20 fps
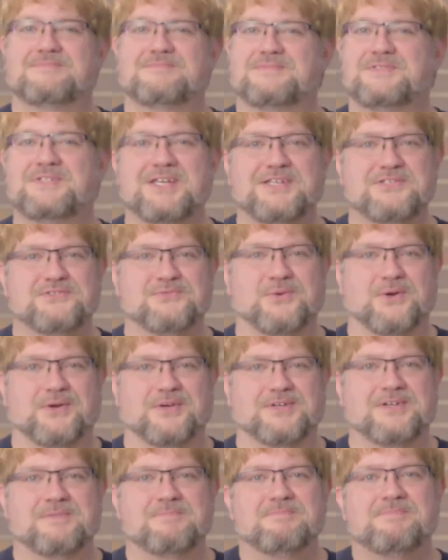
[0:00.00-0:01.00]
Nice
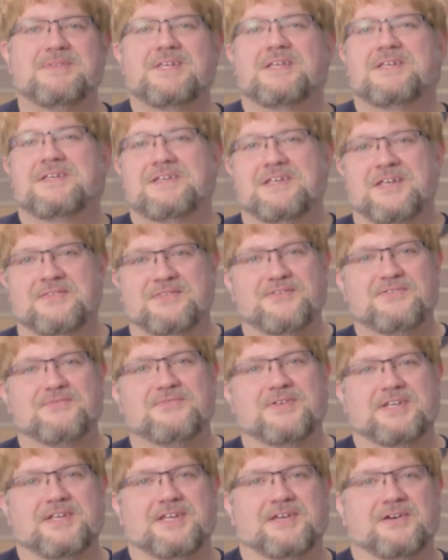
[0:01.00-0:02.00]
work! In this
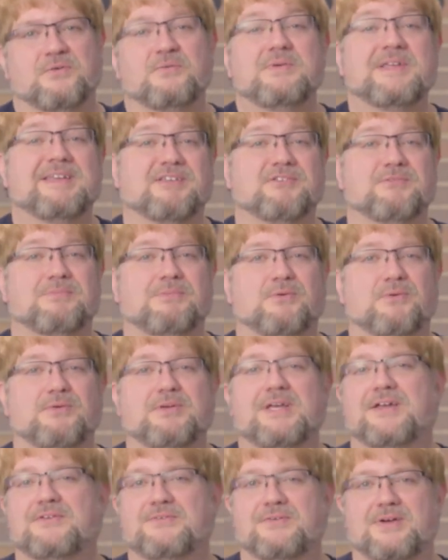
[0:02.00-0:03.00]
video, we explored
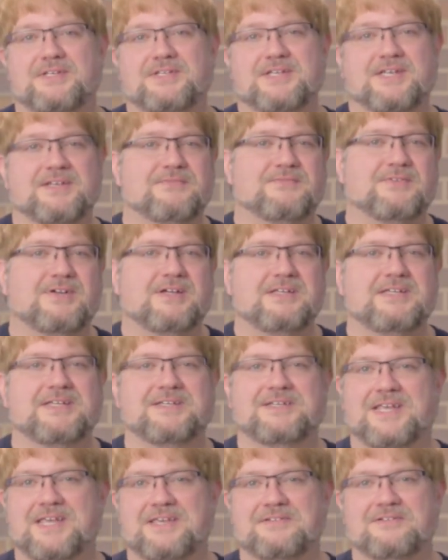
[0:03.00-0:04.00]
how to identify
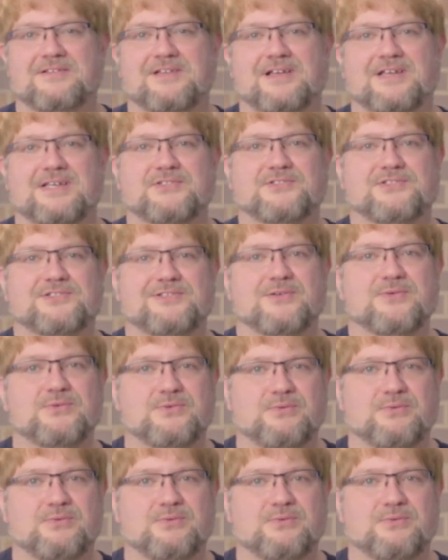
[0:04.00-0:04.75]
and analyze slow